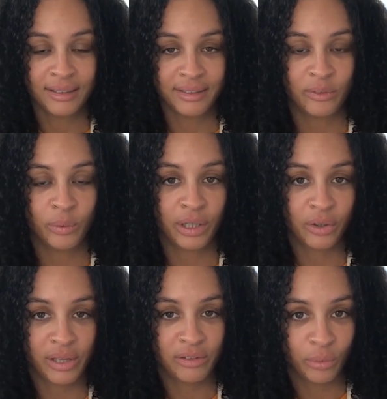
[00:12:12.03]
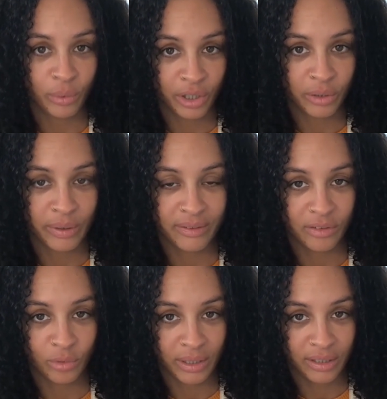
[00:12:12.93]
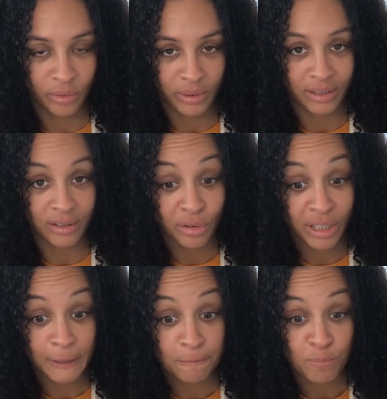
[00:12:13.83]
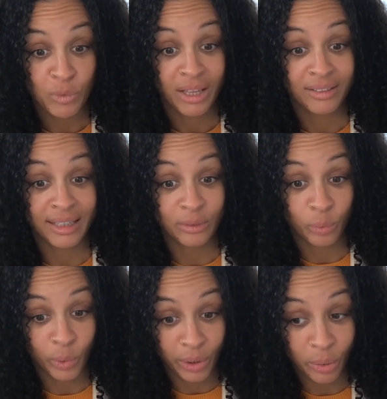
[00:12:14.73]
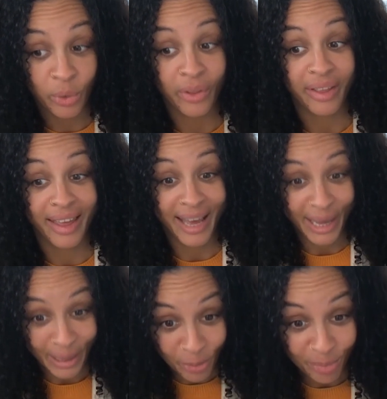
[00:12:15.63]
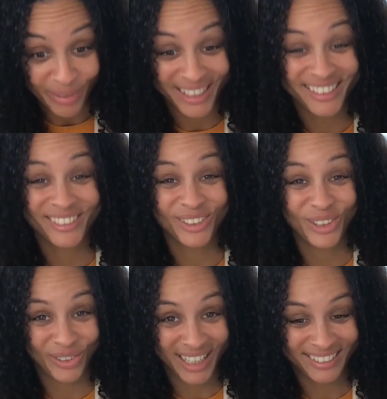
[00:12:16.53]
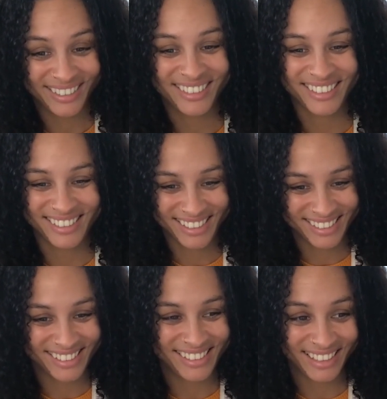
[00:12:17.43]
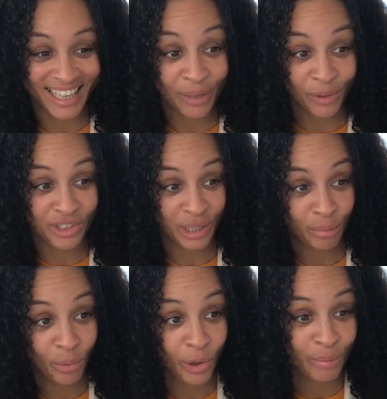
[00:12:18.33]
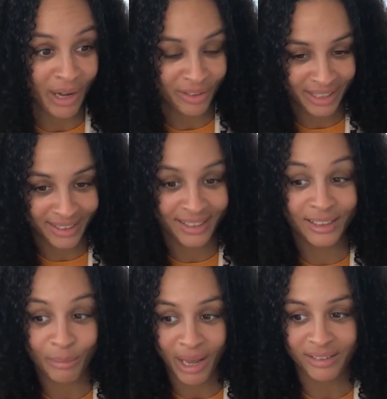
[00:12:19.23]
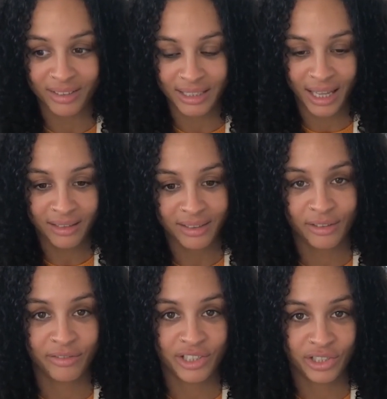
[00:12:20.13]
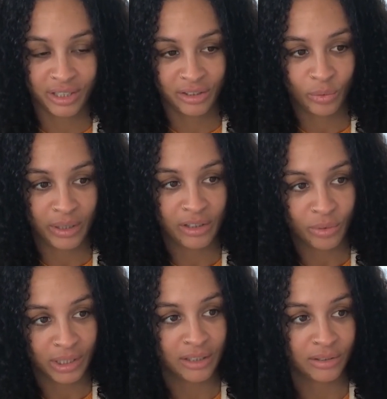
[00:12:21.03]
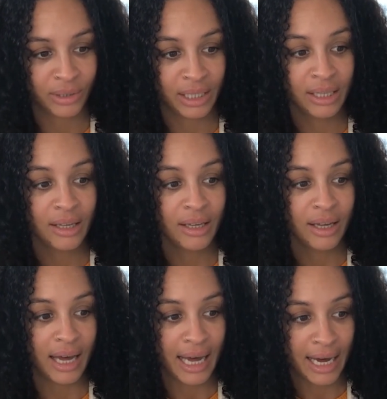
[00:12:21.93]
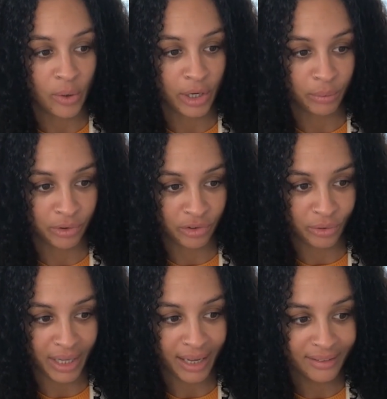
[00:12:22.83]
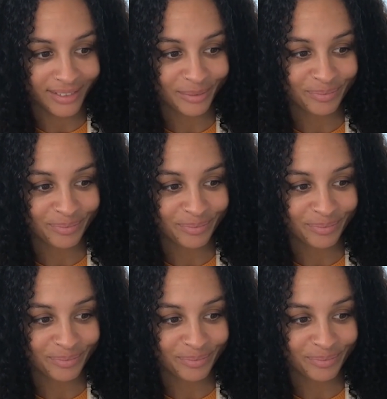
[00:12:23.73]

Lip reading: that we're going to work with in 2023 that will help me to create that consistency. And I will share more about that in the masterclass, Envisioning 2023, how I will do that